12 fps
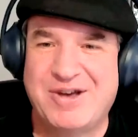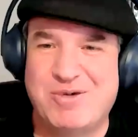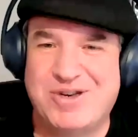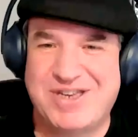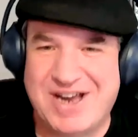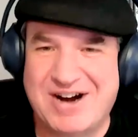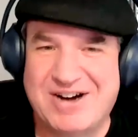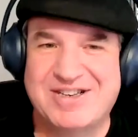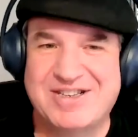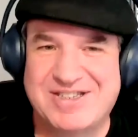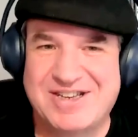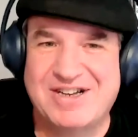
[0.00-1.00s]
with the art
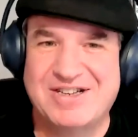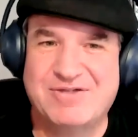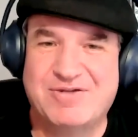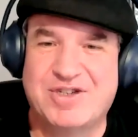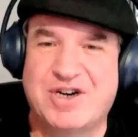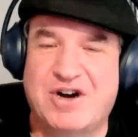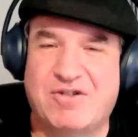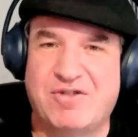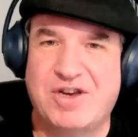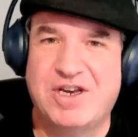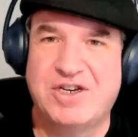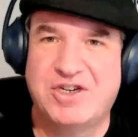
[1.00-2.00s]
and science of
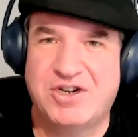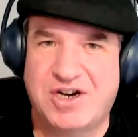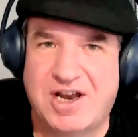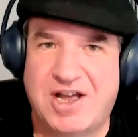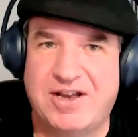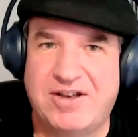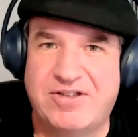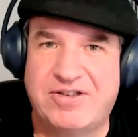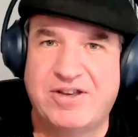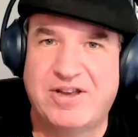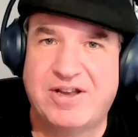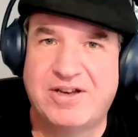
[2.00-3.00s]
photography to your
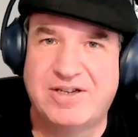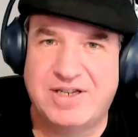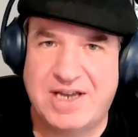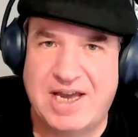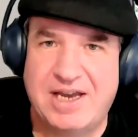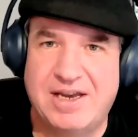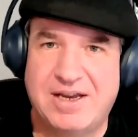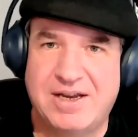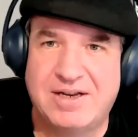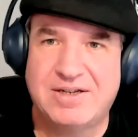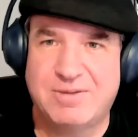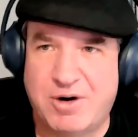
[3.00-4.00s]
clients today,
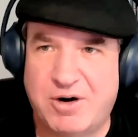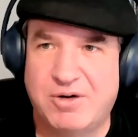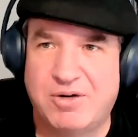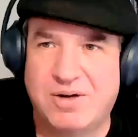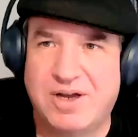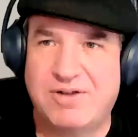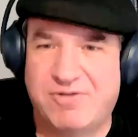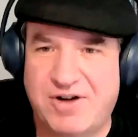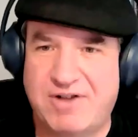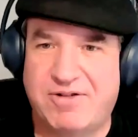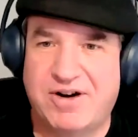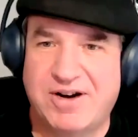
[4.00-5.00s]
tomorrow, and
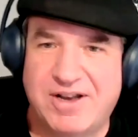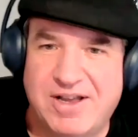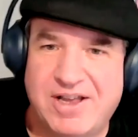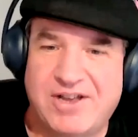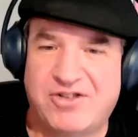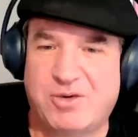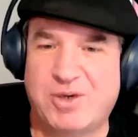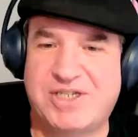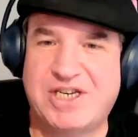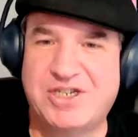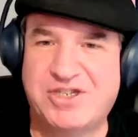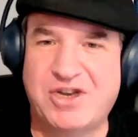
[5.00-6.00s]
forever. So we'll
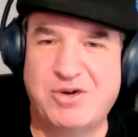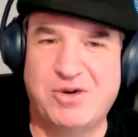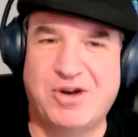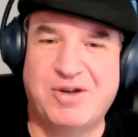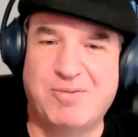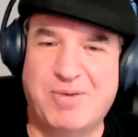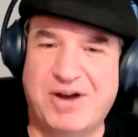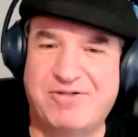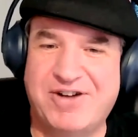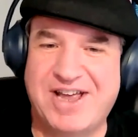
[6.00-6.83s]
see you soon. Bye for